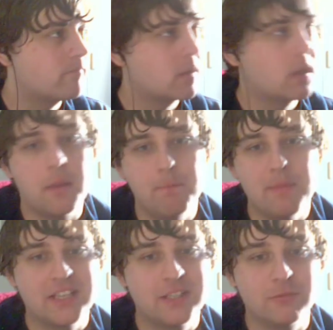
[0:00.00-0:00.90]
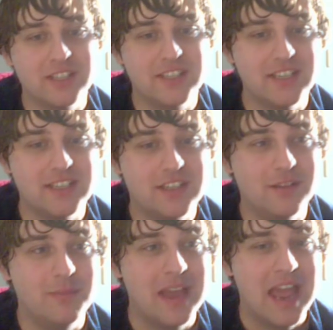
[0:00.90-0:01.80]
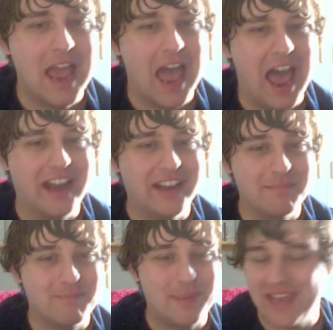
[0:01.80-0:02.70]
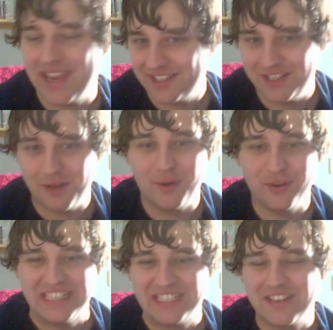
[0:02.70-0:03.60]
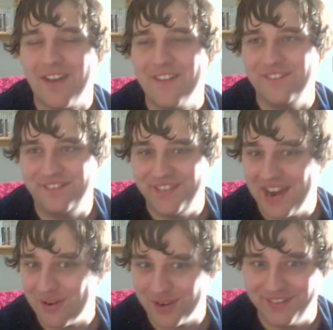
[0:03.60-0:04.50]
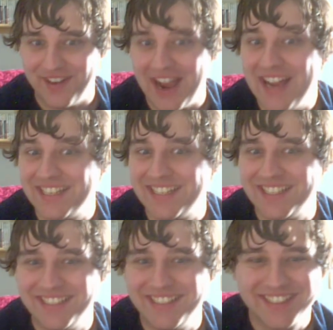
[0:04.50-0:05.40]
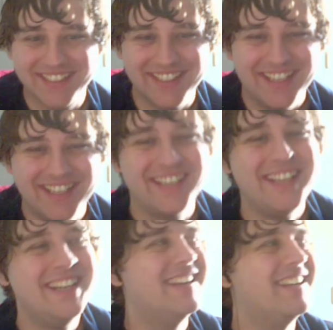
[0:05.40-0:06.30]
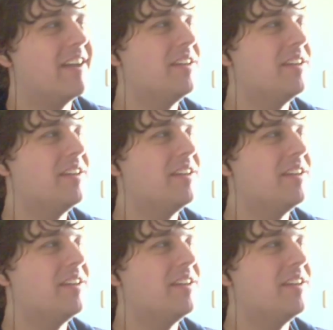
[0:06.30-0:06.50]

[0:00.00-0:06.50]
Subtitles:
mess with the system, and it picked up on it very fast. Like,